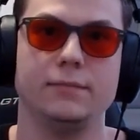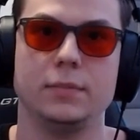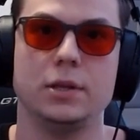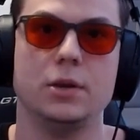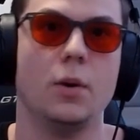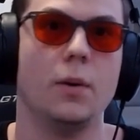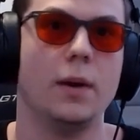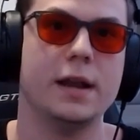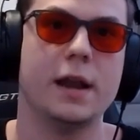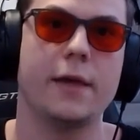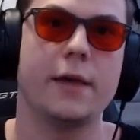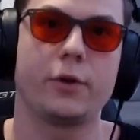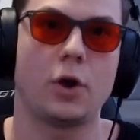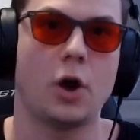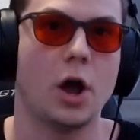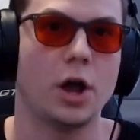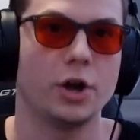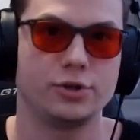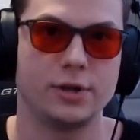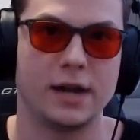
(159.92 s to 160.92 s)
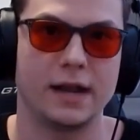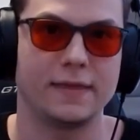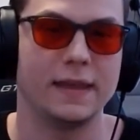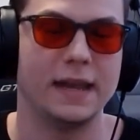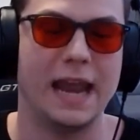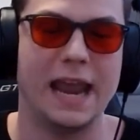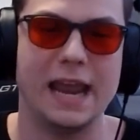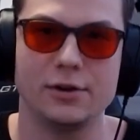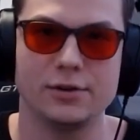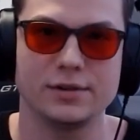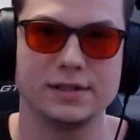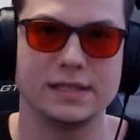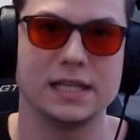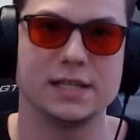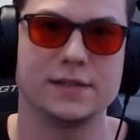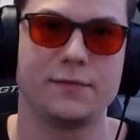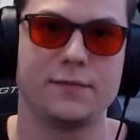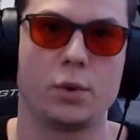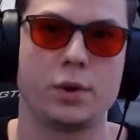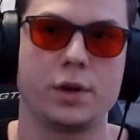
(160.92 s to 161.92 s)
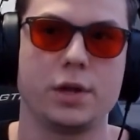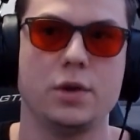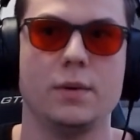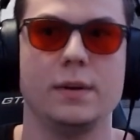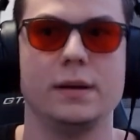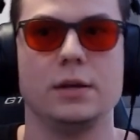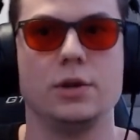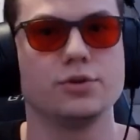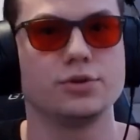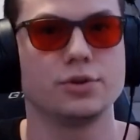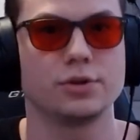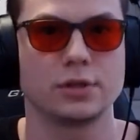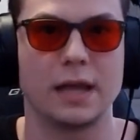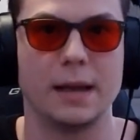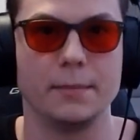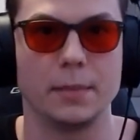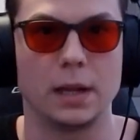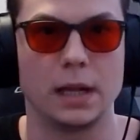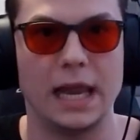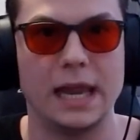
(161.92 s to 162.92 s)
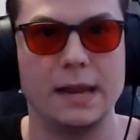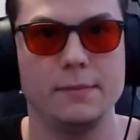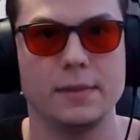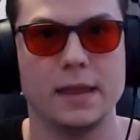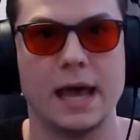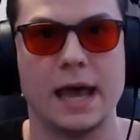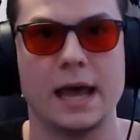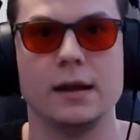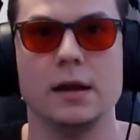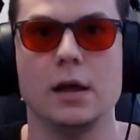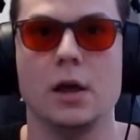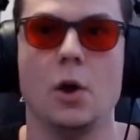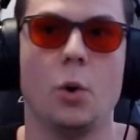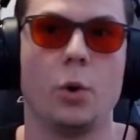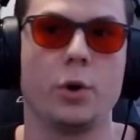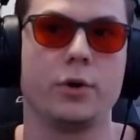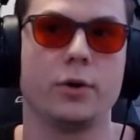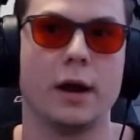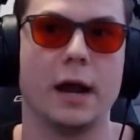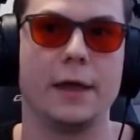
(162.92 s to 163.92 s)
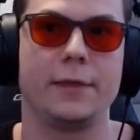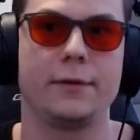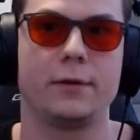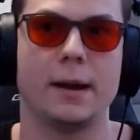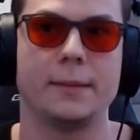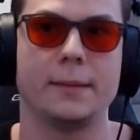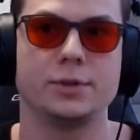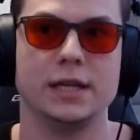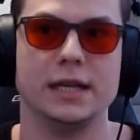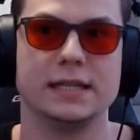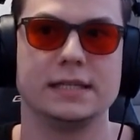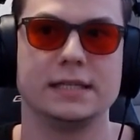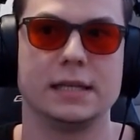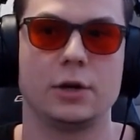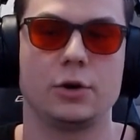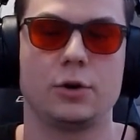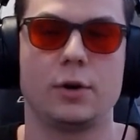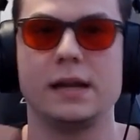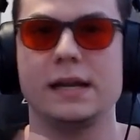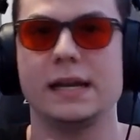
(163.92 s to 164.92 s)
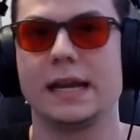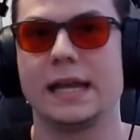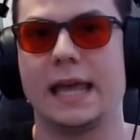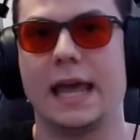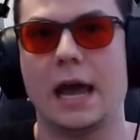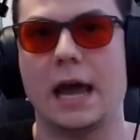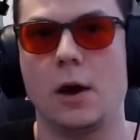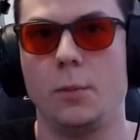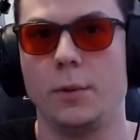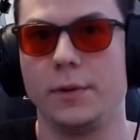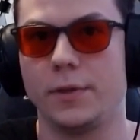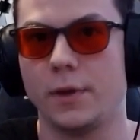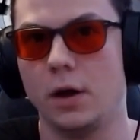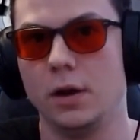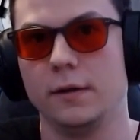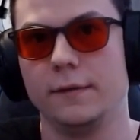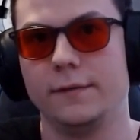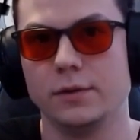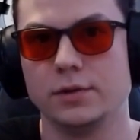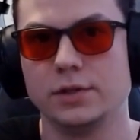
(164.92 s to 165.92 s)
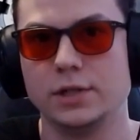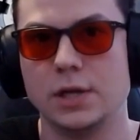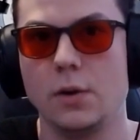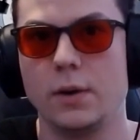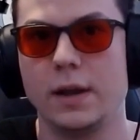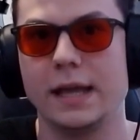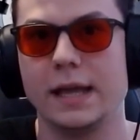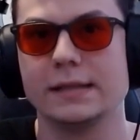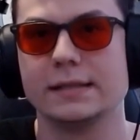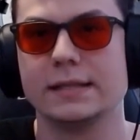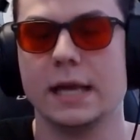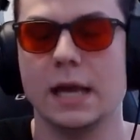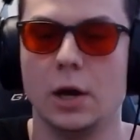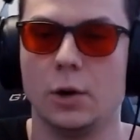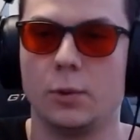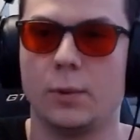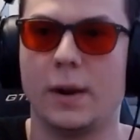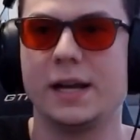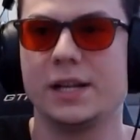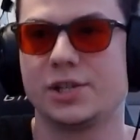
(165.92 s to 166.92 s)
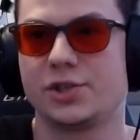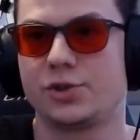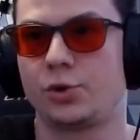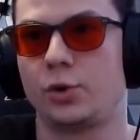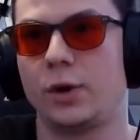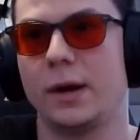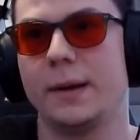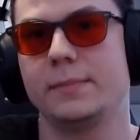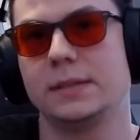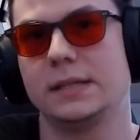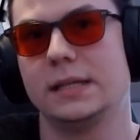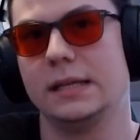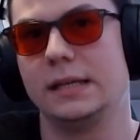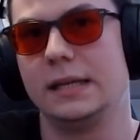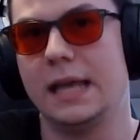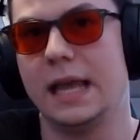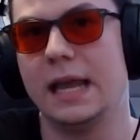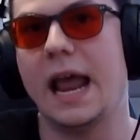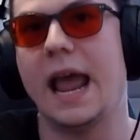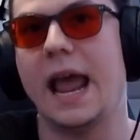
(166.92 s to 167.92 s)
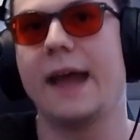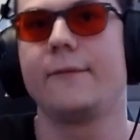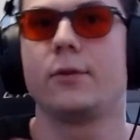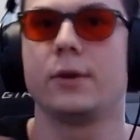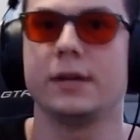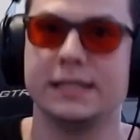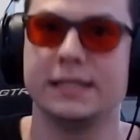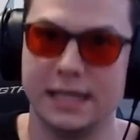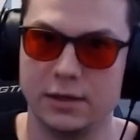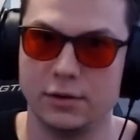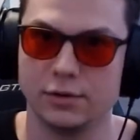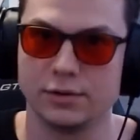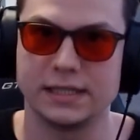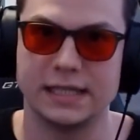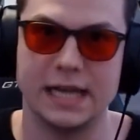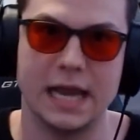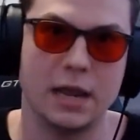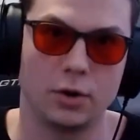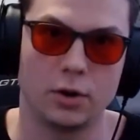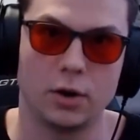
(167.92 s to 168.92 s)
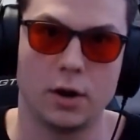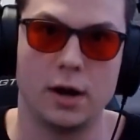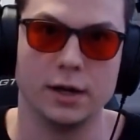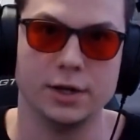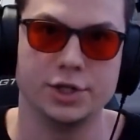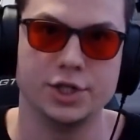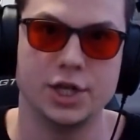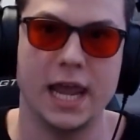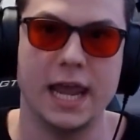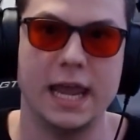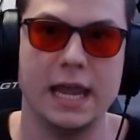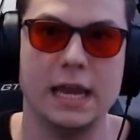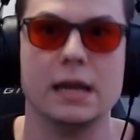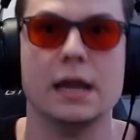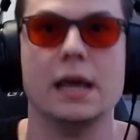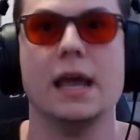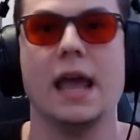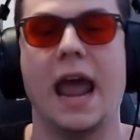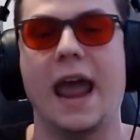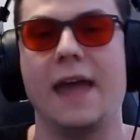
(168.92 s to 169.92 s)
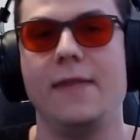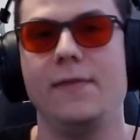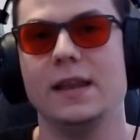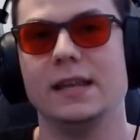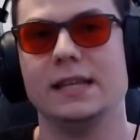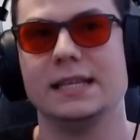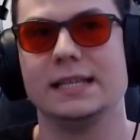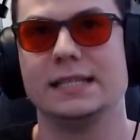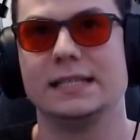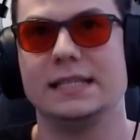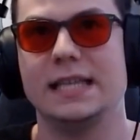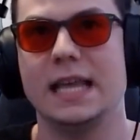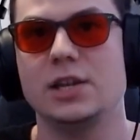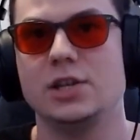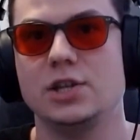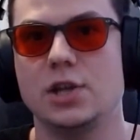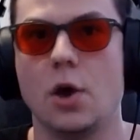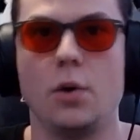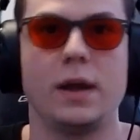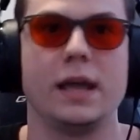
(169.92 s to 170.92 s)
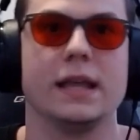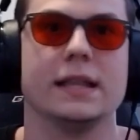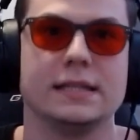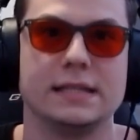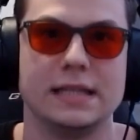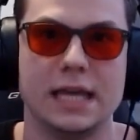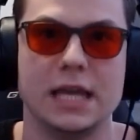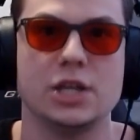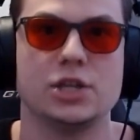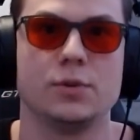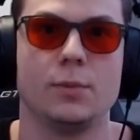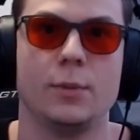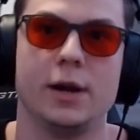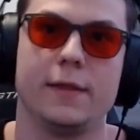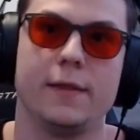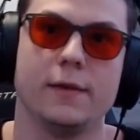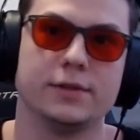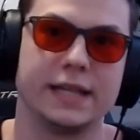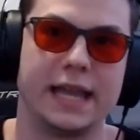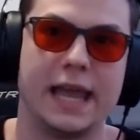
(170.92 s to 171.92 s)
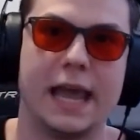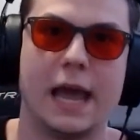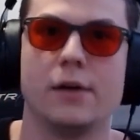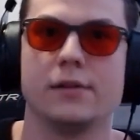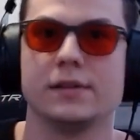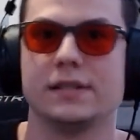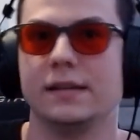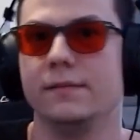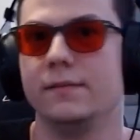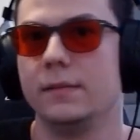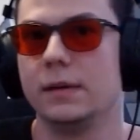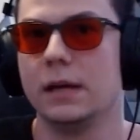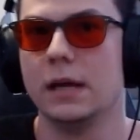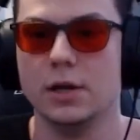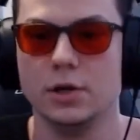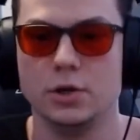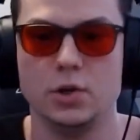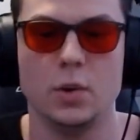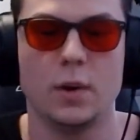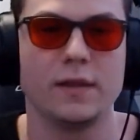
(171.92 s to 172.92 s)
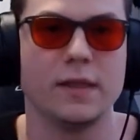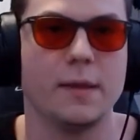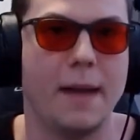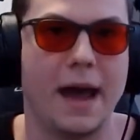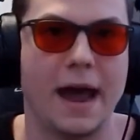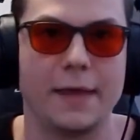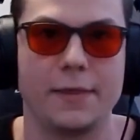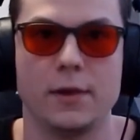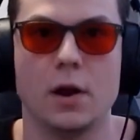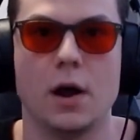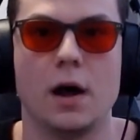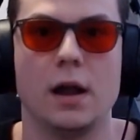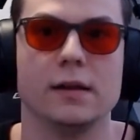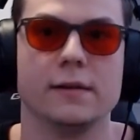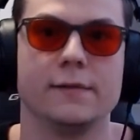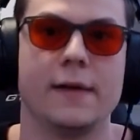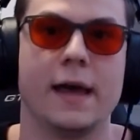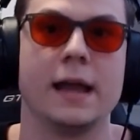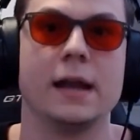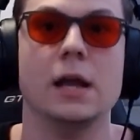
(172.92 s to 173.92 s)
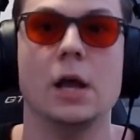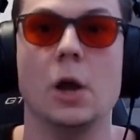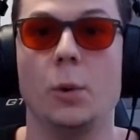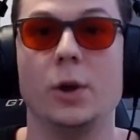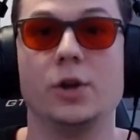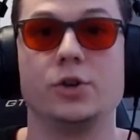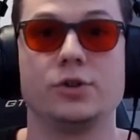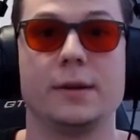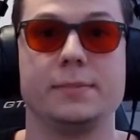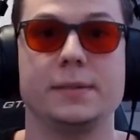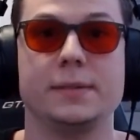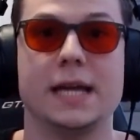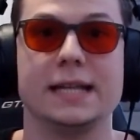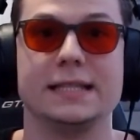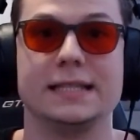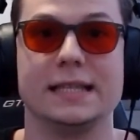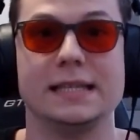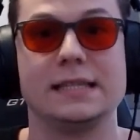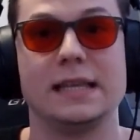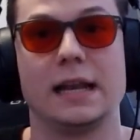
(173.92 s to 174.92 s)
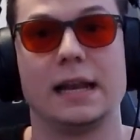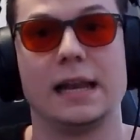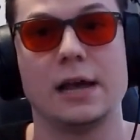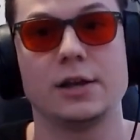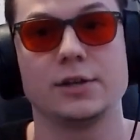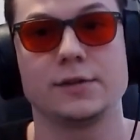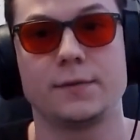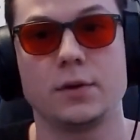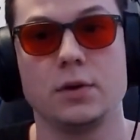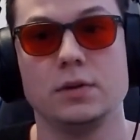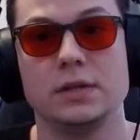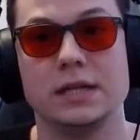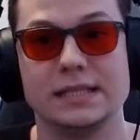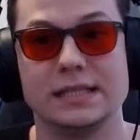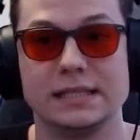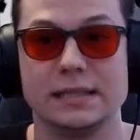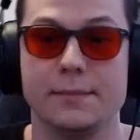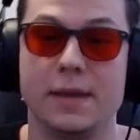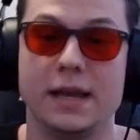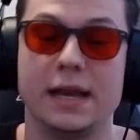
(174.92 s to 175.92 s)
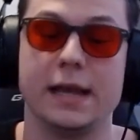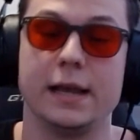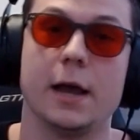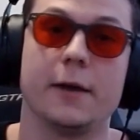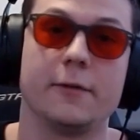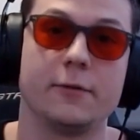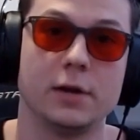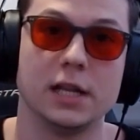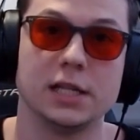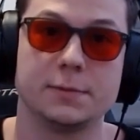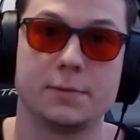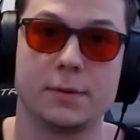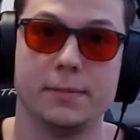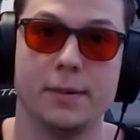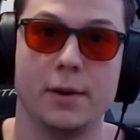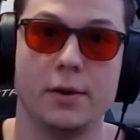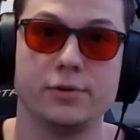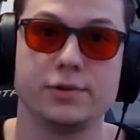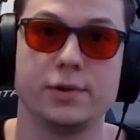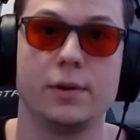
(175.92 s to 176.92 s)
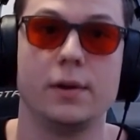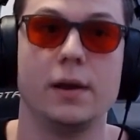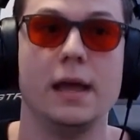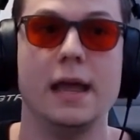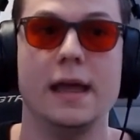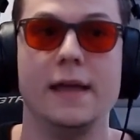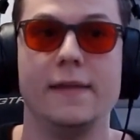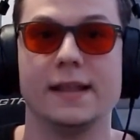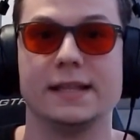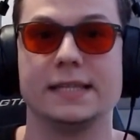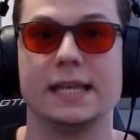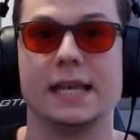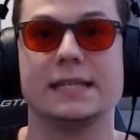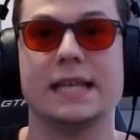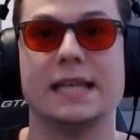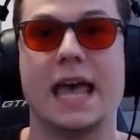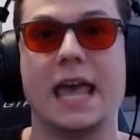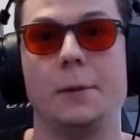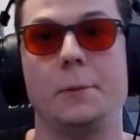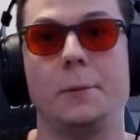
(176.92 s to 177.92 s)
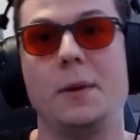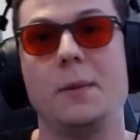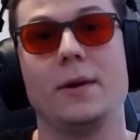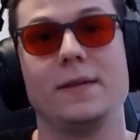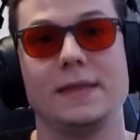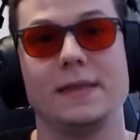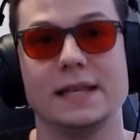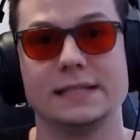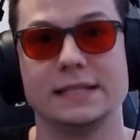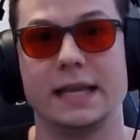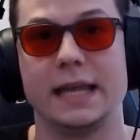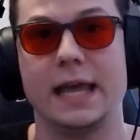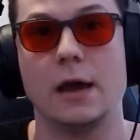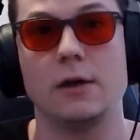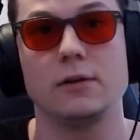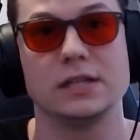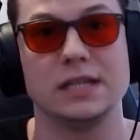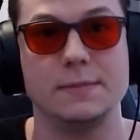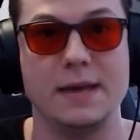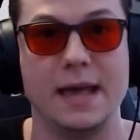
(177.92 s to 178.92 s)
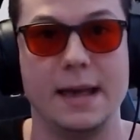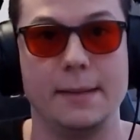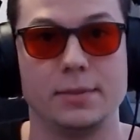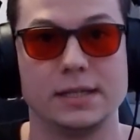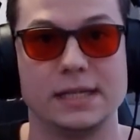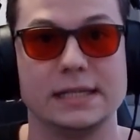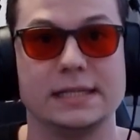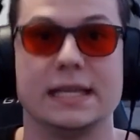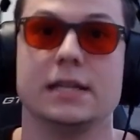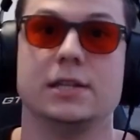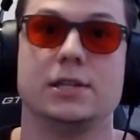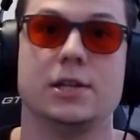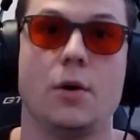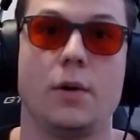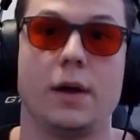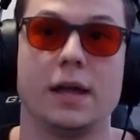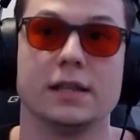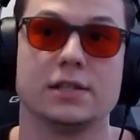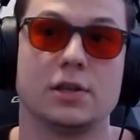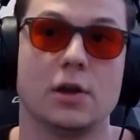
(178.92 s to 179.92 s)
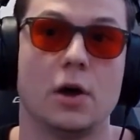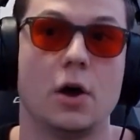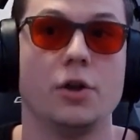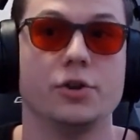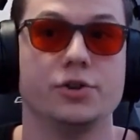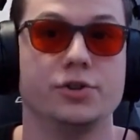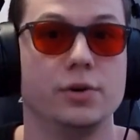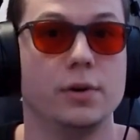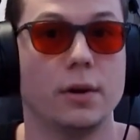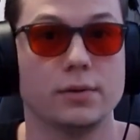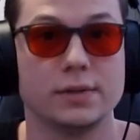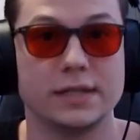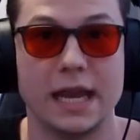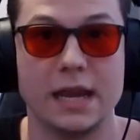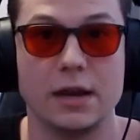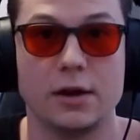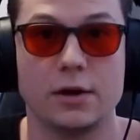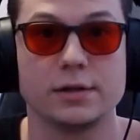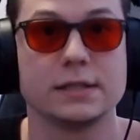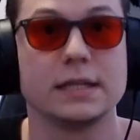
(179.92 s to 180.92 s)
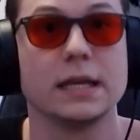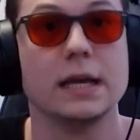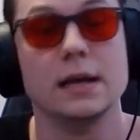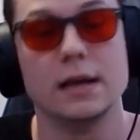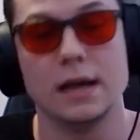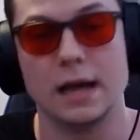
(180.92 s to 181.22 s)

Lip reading: another contract that handles this for you and users come claim that, or your other option is to create an account with all of those tokens, write a script to get every single staker on chain, and then to send tokens to each one of those accounts and do all the math and all of that. What Drip does is it allows for you to submit a governance proposal that says, hey, we want this account to be able to send tokens to all Juno stakers